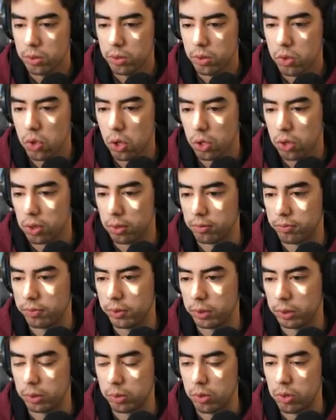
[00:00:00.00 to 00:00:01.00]
Justin
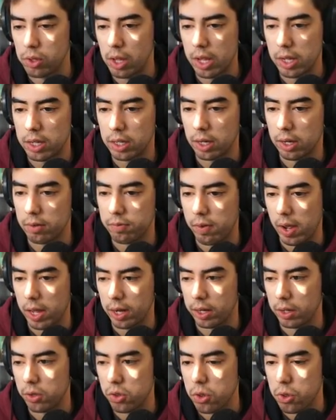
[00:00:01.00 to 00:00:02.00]
Fields taking
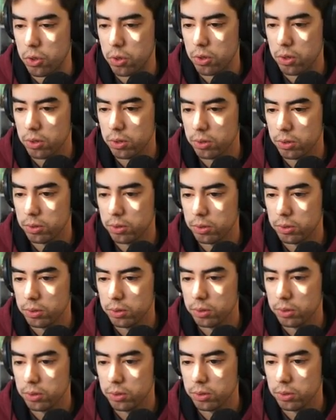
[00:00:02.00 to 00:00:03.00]
advantage
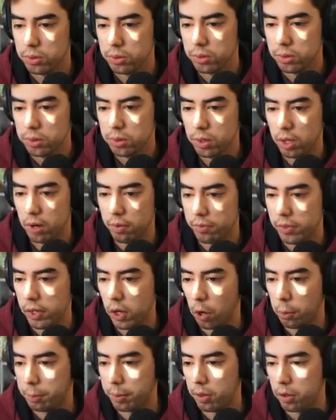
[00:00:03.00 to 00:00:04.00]
of the
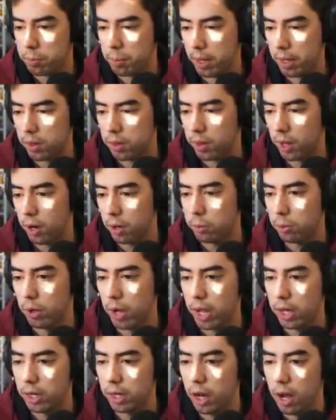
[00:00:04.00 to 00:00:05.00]
open space there. We'll
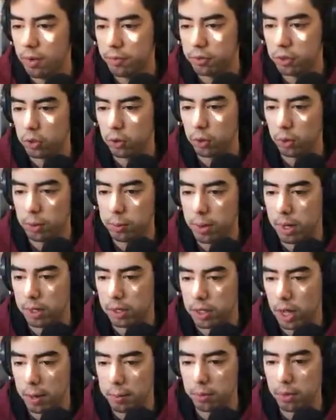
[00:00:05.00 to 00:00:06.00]
hand it off to
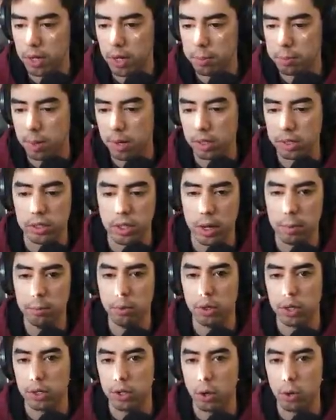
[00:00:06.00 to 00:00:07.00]
Montgomery, and
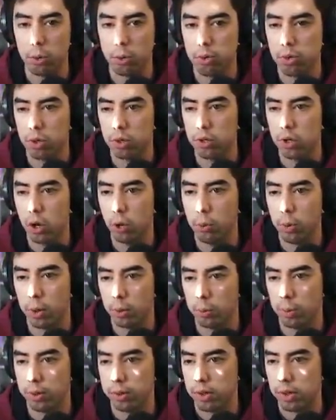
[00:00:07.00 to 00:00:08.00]
Montgomery goes nowhere
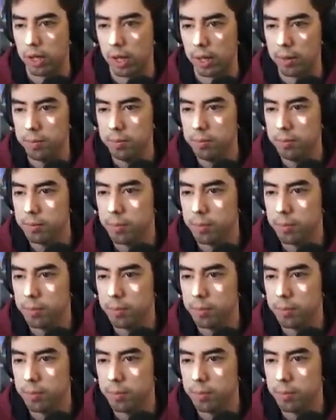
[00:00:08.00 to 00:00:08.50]
once again.